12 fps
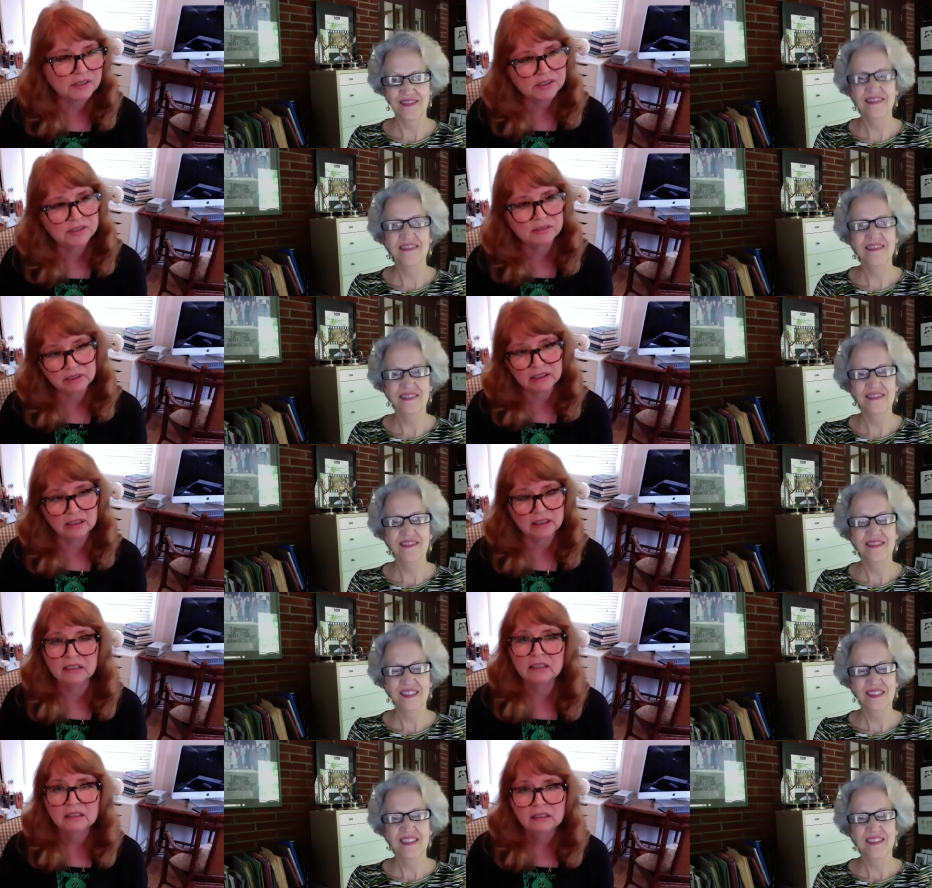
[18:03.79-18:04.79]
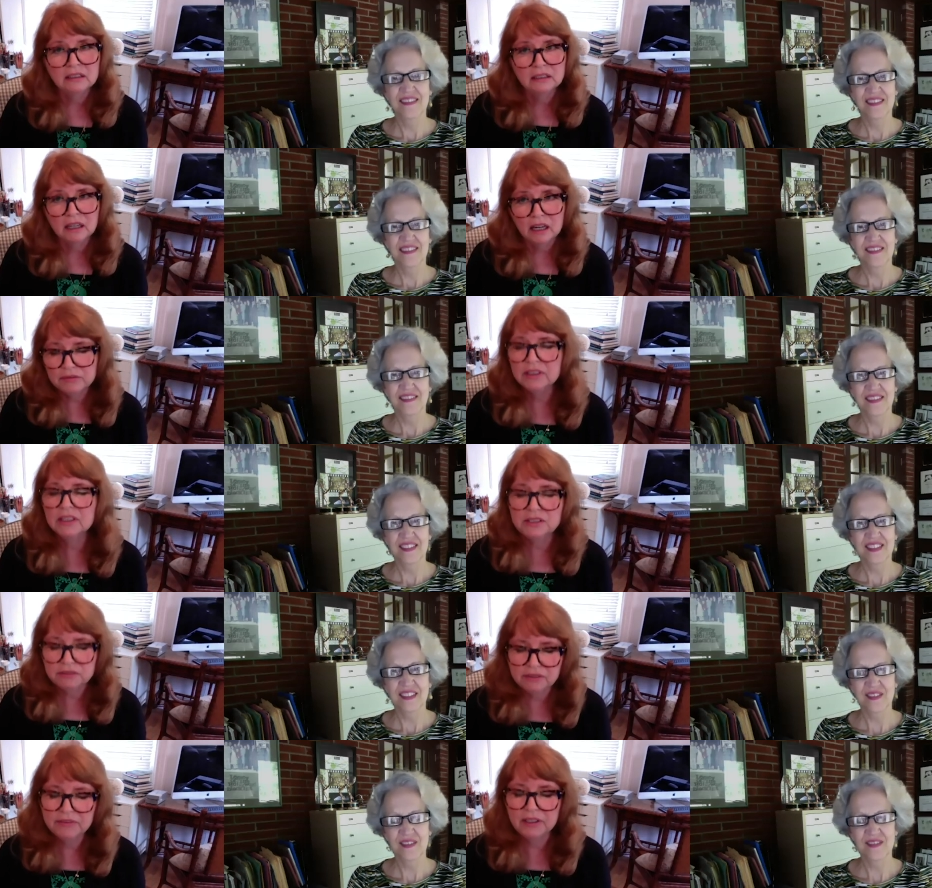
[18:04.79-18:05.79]
Speaker 1: It's just a really
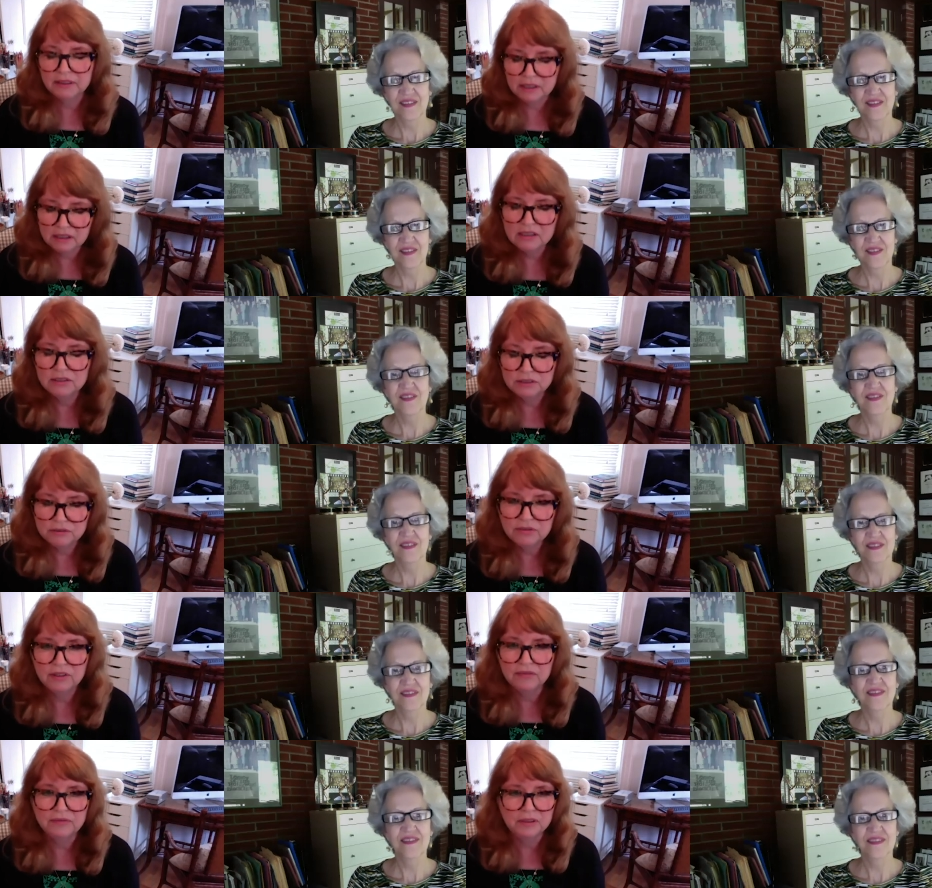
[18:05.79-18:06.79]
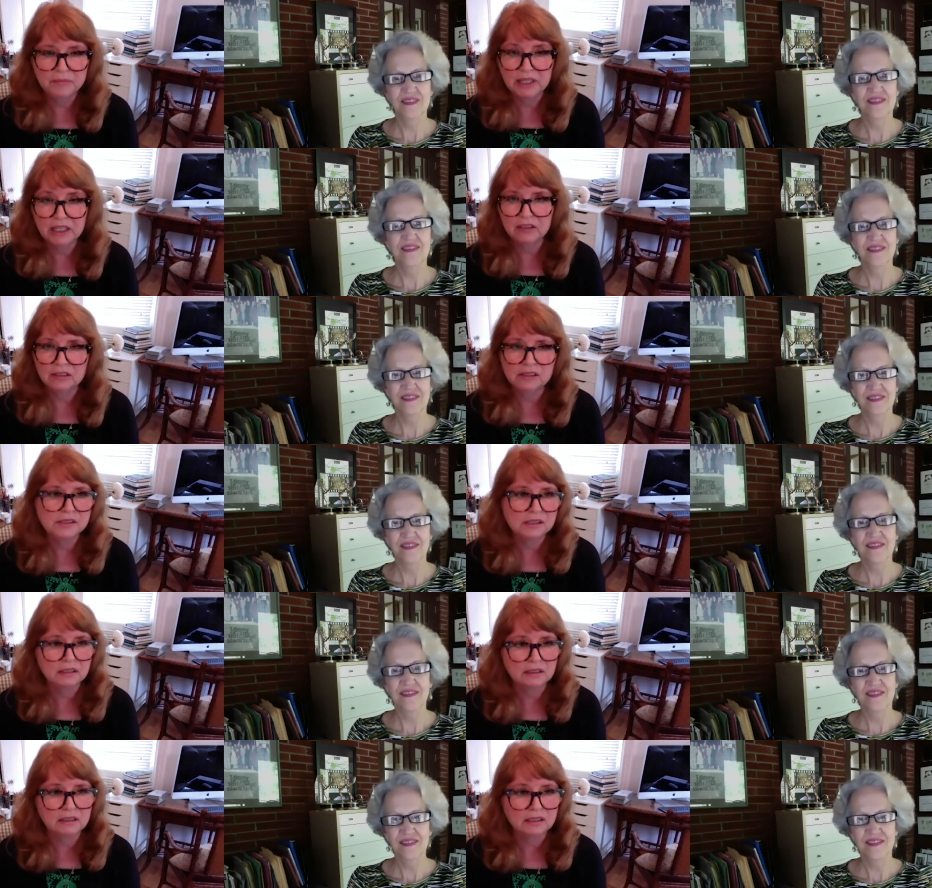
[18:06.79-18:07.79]
terrific thing to do for the filmmakers.
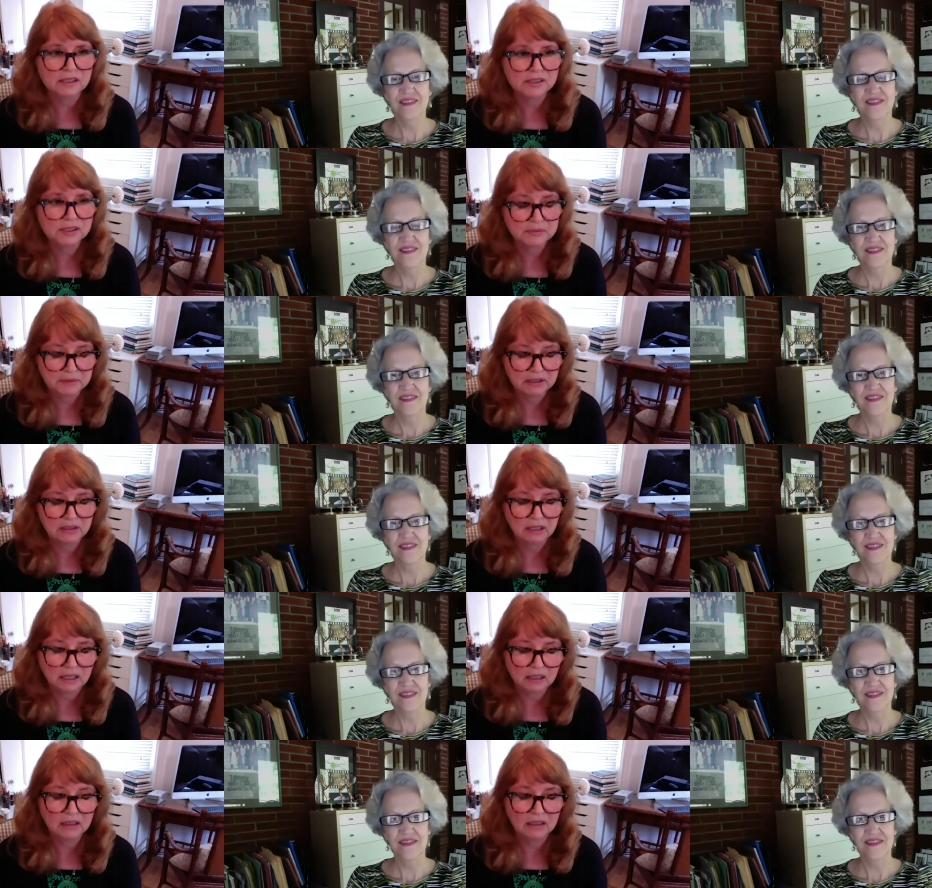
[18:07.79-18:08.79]
And it's been...